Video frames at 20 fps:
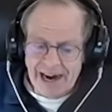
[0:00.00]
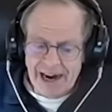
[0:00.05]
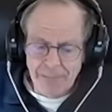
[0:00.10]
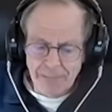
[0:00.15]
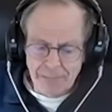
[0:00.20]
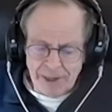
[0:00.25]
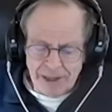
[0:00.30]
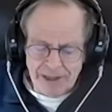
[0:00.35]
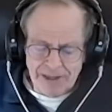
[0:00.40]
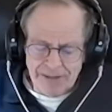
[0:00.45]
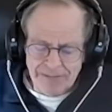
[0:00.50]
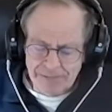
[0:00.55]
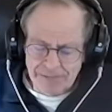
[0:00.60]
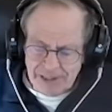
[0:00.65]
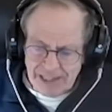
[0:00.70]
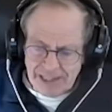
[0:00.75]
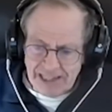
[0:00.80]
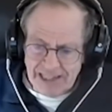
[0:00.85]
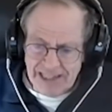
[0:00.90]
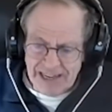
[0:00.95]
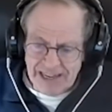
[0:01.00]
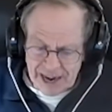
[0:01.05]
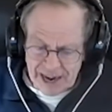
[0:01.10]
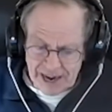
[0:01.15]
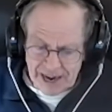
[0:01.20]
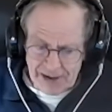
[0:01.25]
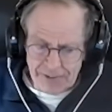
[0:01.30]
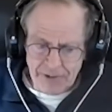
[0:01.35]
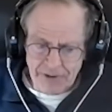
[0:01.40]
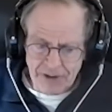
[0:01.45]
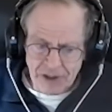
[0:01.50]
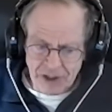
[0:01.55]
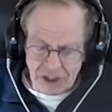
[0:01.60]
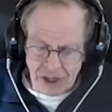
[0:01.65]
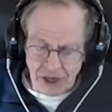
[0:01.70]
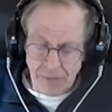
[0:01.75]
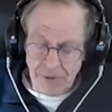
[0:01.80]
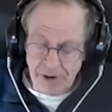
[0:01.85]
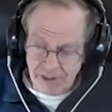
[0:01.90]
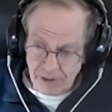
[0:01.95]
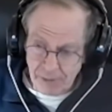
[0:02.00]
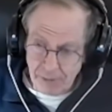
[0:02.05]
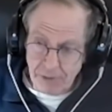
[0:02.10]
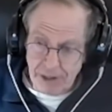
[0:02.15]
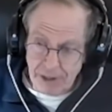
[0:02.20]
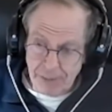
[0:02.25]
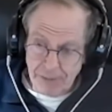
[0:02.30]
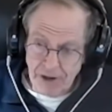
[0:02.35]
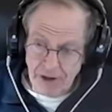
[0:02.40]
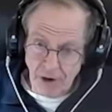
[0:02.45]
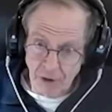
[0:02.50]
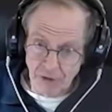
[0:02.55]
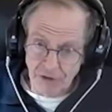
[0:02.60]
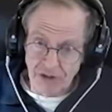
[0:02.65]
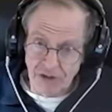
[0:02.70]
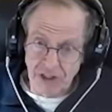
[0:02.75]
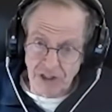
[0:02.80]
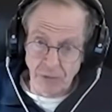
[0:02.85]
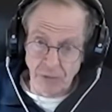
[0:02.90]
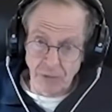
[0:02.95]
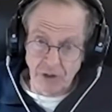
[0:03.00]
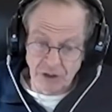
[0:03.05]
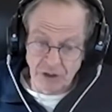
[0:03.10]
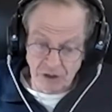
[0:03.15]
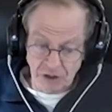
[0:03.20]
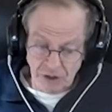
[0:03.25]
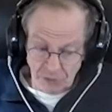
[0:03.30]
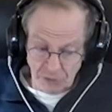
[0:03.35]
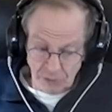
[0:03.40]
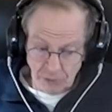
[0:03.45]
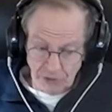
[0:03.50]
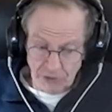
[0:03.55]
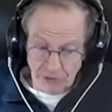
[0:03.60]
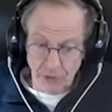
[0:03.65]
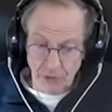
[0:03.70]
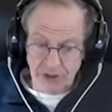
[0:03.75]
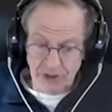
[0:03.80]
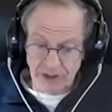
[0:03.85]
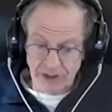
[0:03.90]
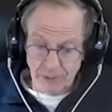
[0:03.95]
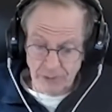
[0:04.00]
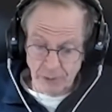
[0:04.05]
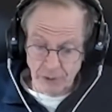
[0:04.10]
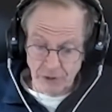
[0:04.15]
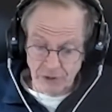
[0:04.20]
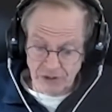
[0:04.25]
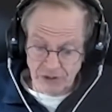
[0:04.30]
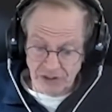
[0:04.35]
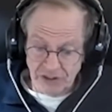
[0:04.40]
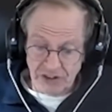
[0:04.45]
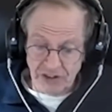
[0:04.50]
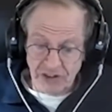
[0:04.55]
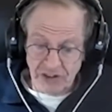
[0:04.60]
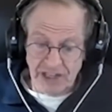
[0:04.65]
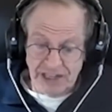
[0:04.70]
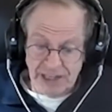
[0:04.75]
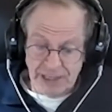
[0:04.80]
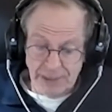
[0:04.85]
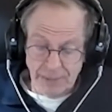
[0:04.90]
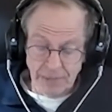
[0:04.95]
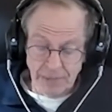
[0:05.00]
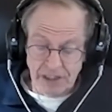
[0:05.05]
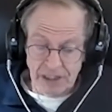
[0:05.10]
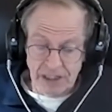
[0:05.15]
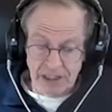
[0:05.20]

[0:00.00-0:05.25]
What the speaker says: But the chairman of the PBOC, which was one of the most esteemed